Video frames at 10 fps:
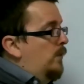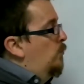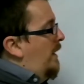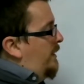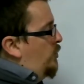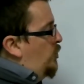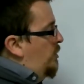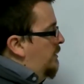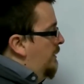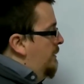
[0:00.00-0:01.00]

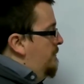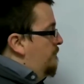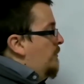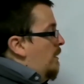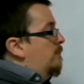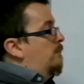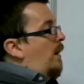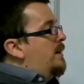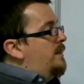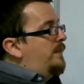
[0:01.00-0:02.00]
which might,